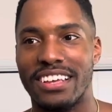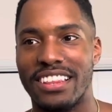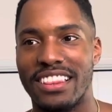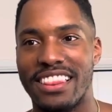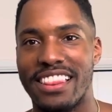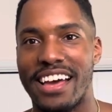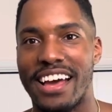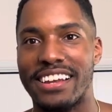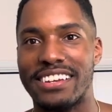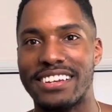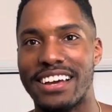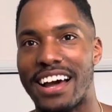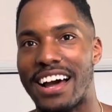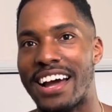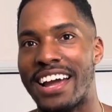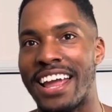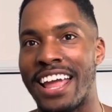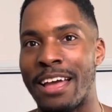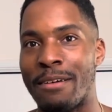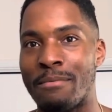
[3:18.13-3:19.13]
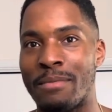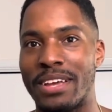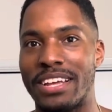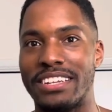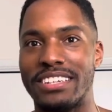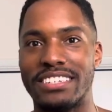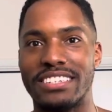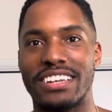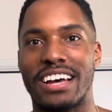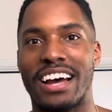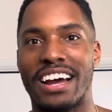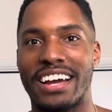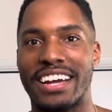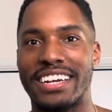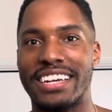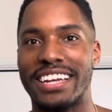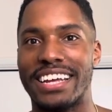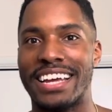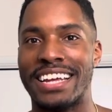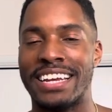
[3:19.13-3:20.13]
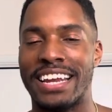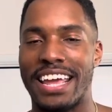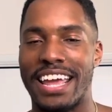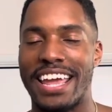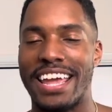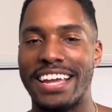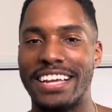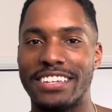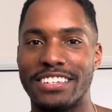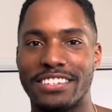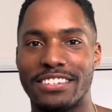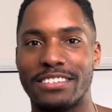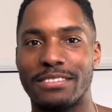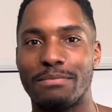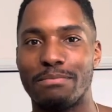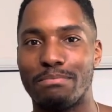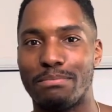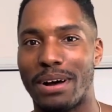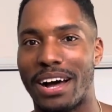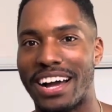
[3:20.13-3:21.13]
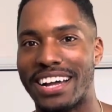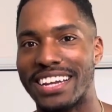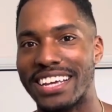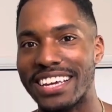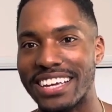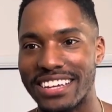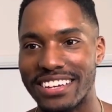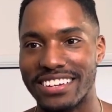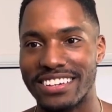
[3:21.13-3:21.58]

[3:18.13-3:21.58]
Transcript: that I am inside an eight's body,